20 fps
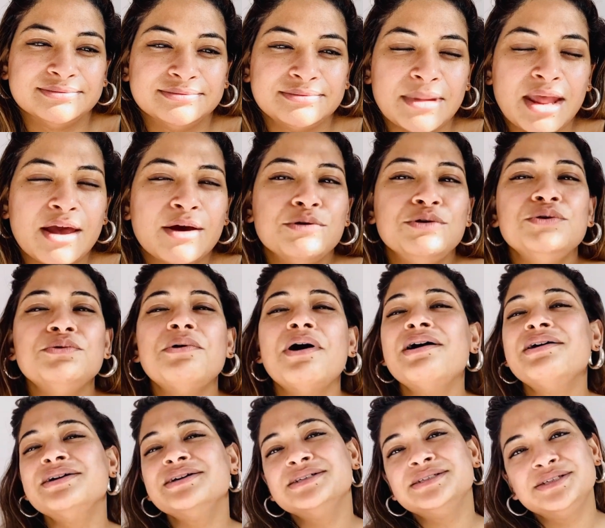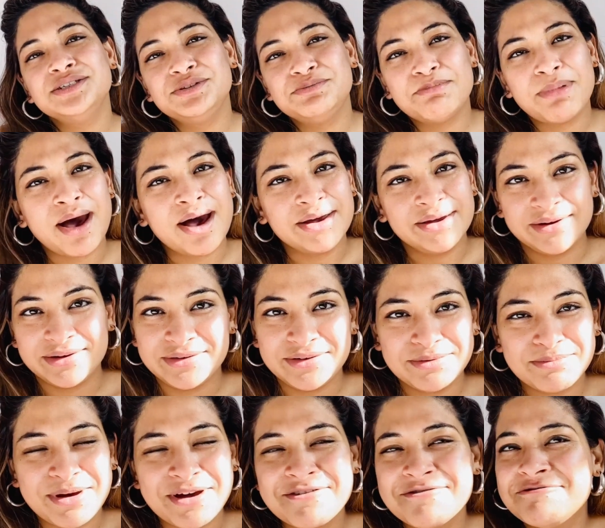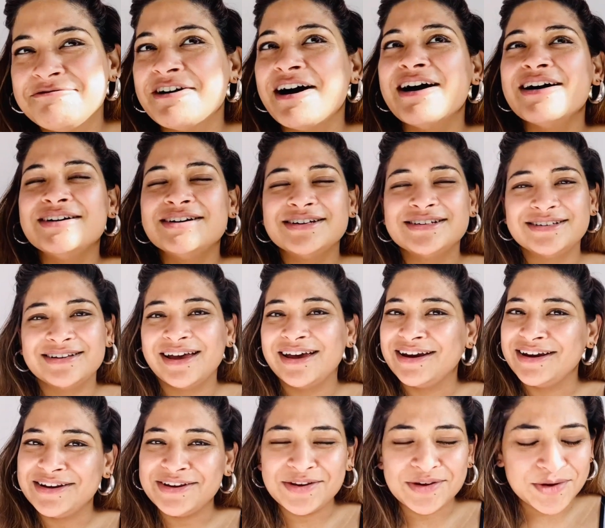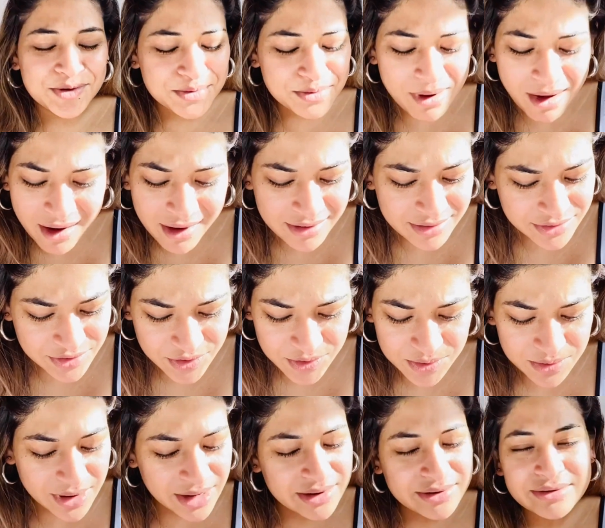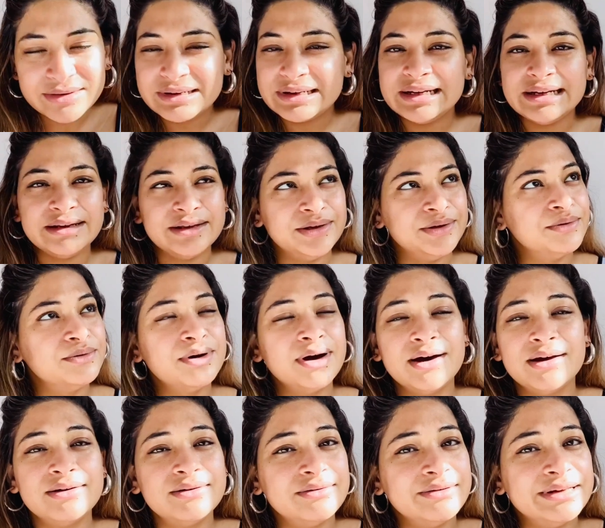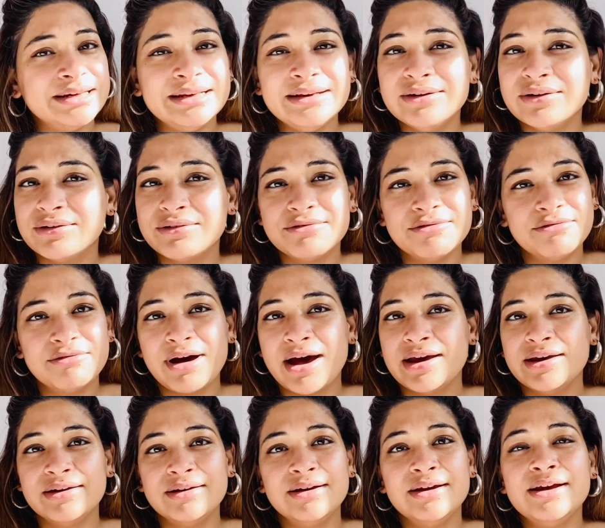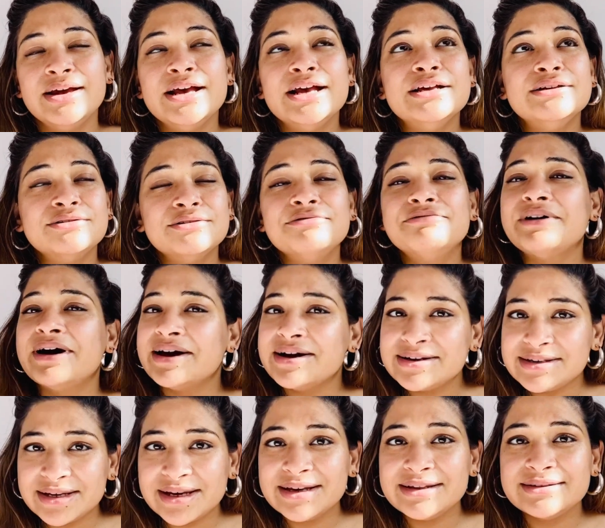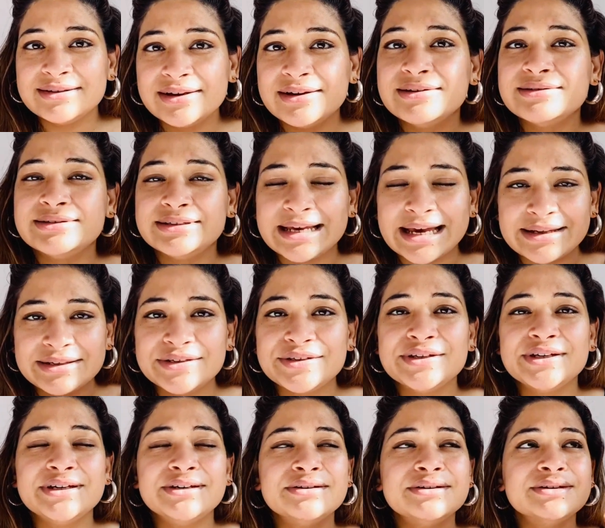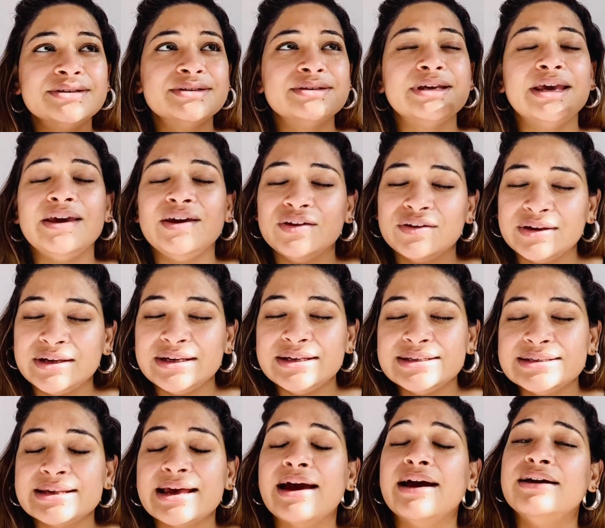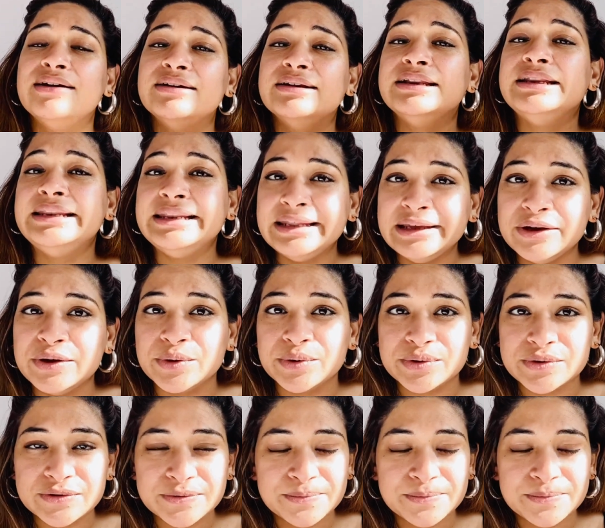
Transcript: You are inspired, my fire sign. You are really on fire. So fire signs are Sagittarius, Aries, and Leos.